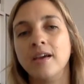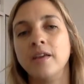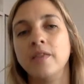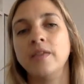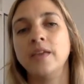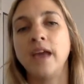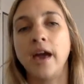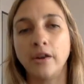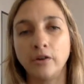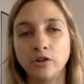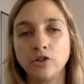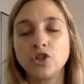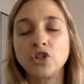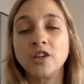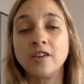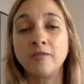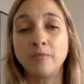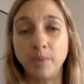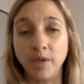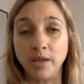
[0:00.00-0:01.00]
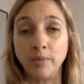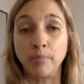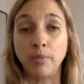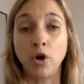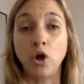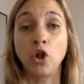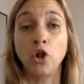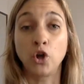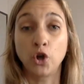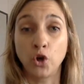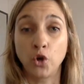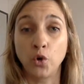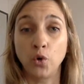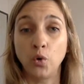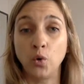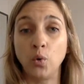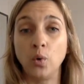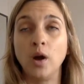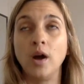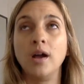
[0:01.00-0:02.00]
the energy of people
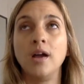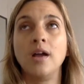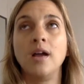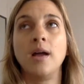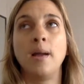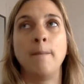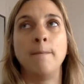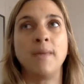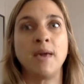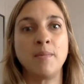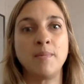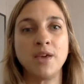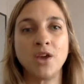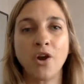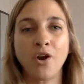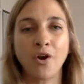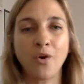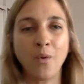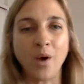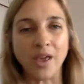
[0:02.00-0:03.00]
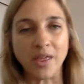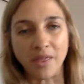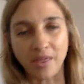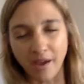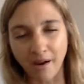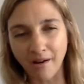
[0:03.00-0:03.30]
who maybe aren't quite there